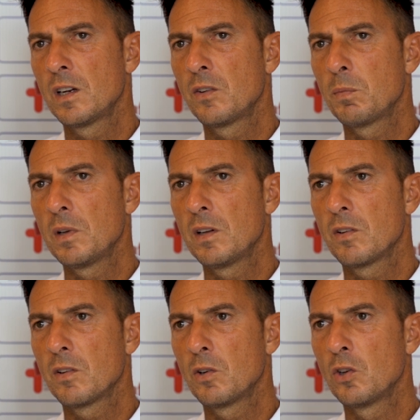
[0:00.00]
That
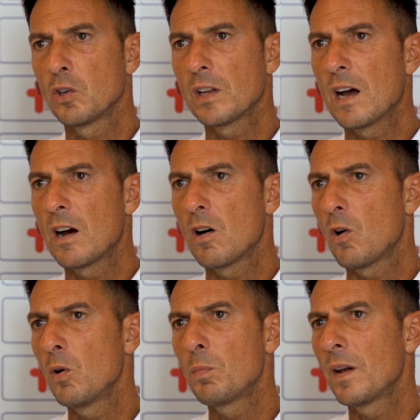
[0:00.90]
means not
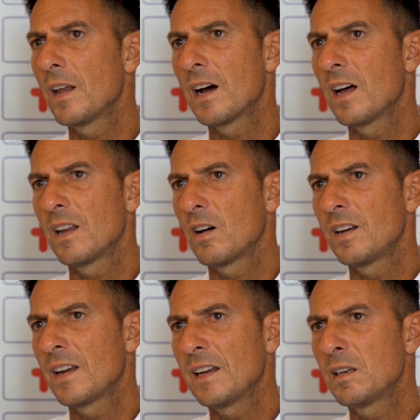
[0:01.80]
all players are
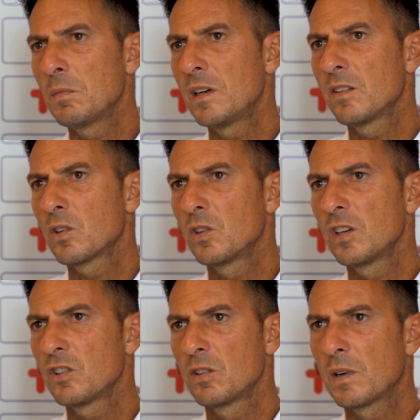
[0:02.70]
on 90 minutes
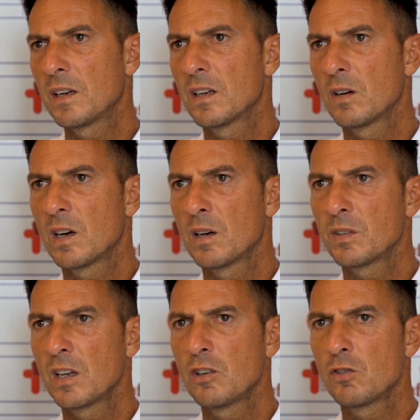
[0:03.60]
condition right now
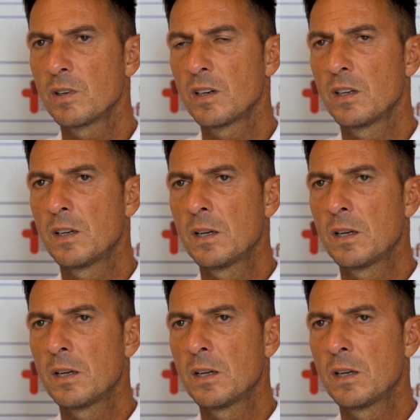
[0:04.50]
after injury.